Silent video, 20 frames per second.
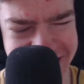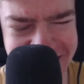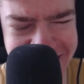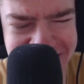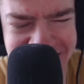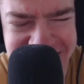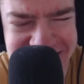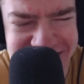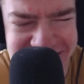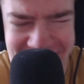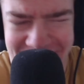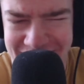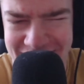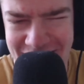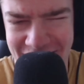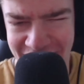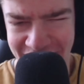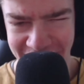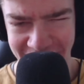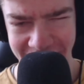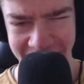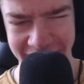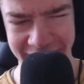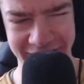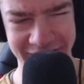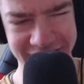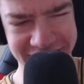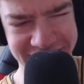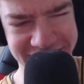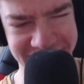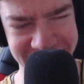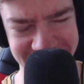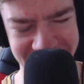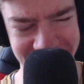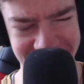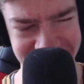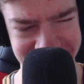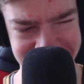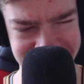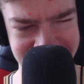It's so cursed.
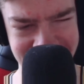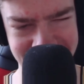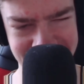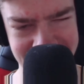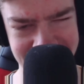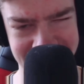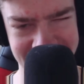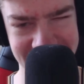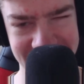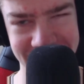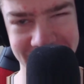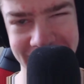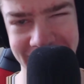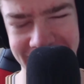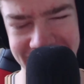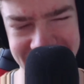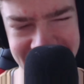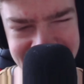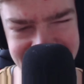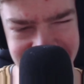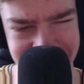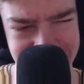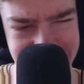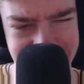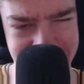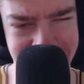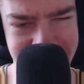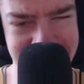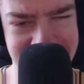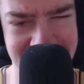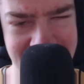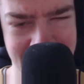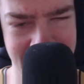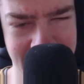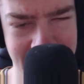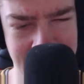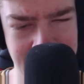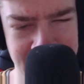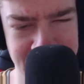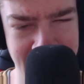Is that making anyone else uncomfortable? You can
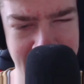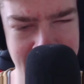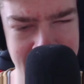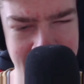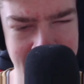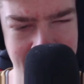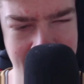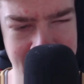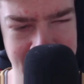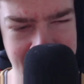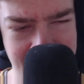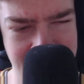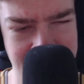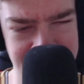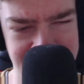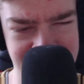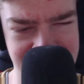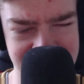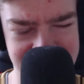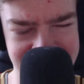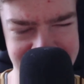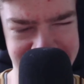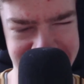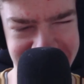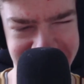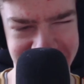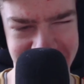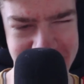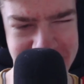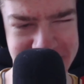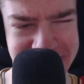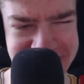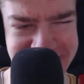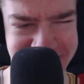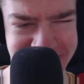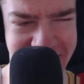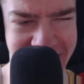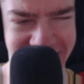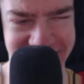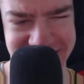hear like the lip
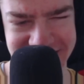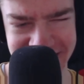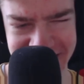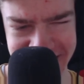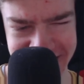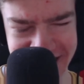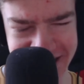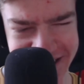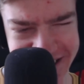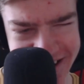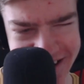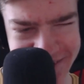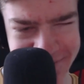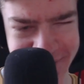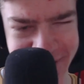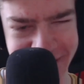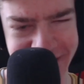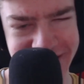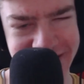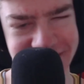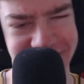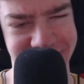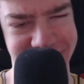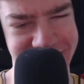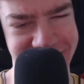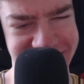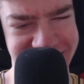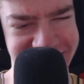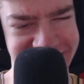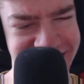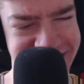smacks. Hear that again, bro? That was weird.